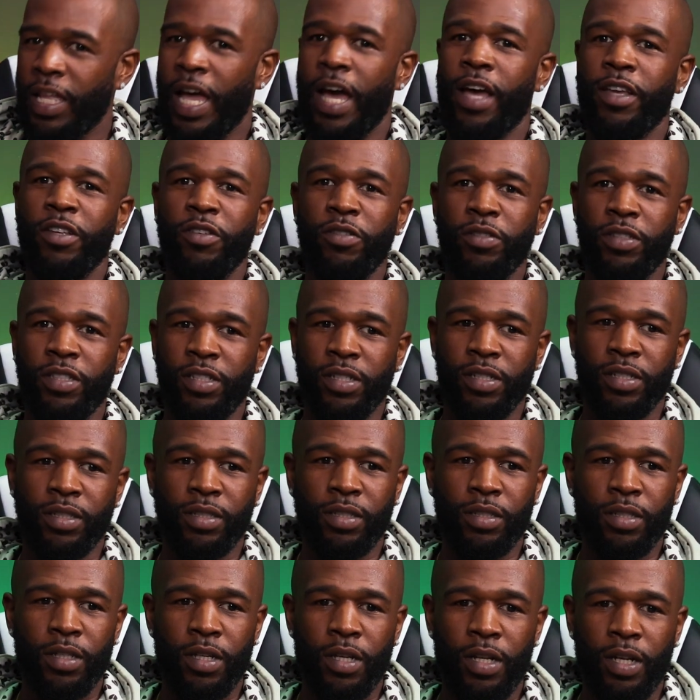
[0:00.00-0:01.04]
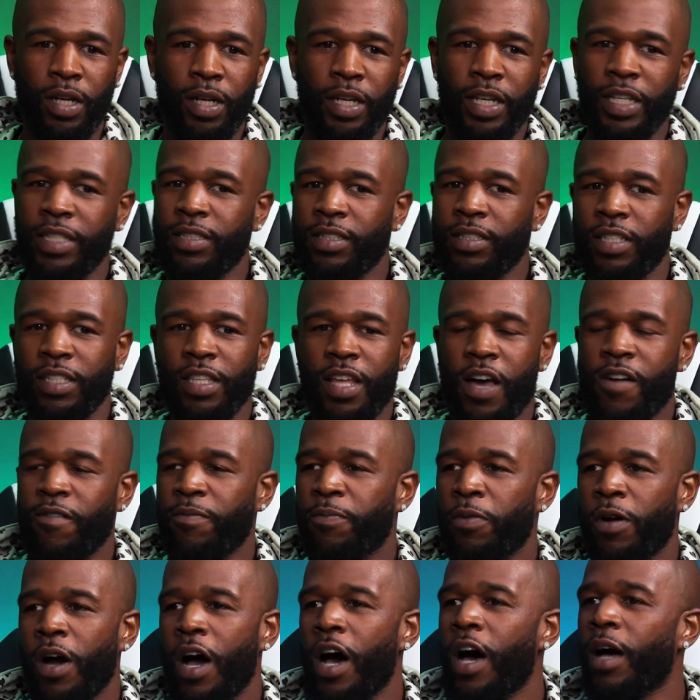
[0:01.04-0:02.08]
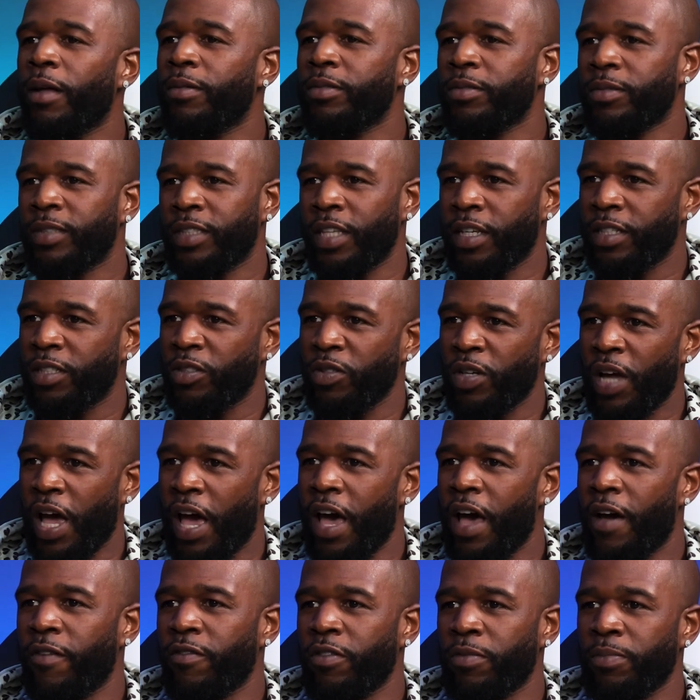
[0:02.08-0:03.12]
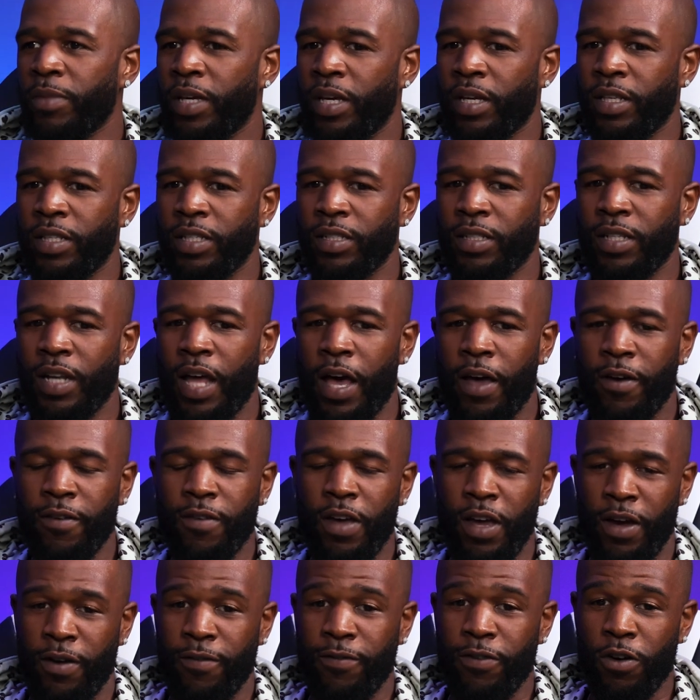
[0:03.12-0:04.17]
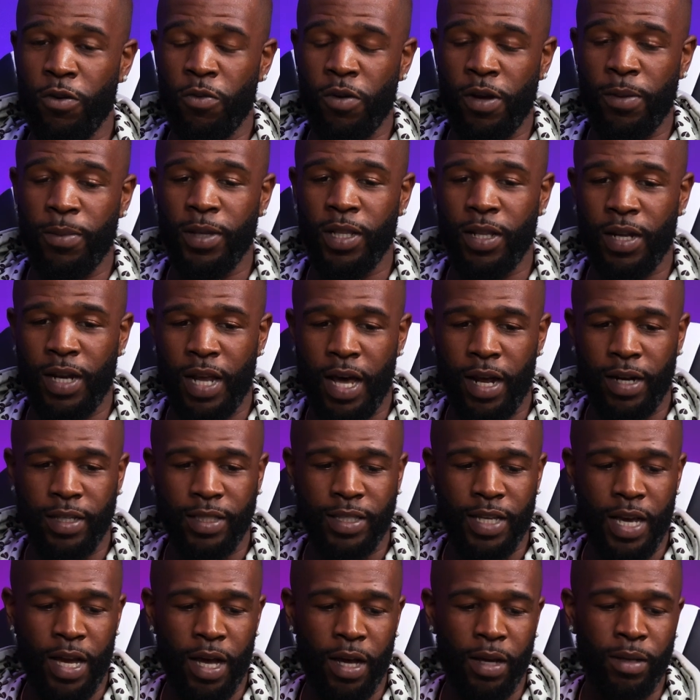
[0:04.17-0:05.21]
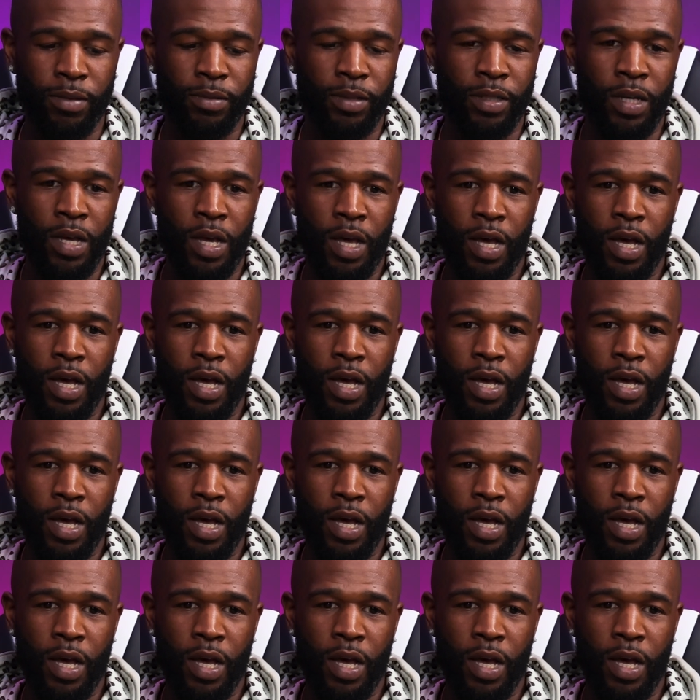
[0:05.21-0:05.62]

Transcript: Now you just listing off problems that you have with me, and it's like, and for women, a lot of times,